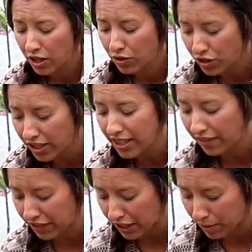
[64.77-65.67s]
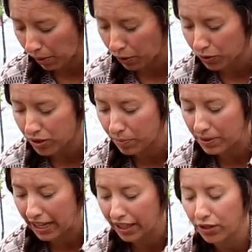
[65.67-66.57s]
You just have to expose the
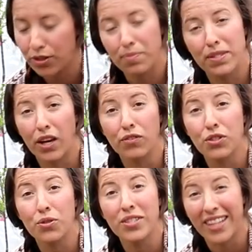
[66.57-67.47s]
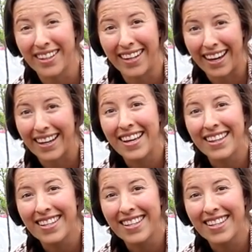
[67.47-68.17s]
potatoes themselves to sunlight.